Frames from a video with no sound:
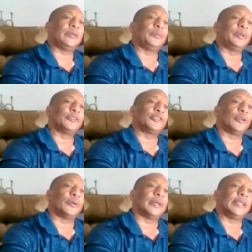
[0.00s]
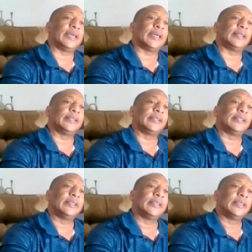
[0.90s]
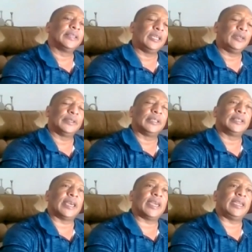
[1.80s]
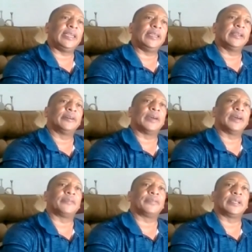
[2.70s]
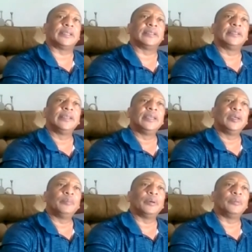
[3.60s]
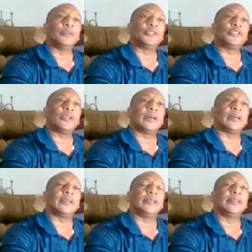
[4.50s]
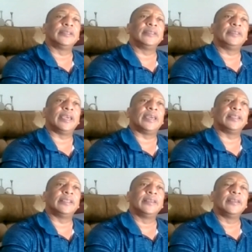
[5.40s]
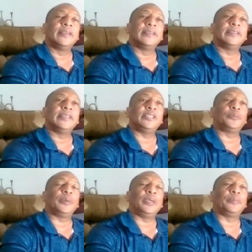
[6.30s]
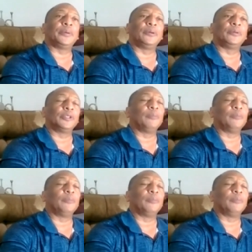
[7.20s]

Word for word: we're showing that even today of Africa, but we're showing that these people, the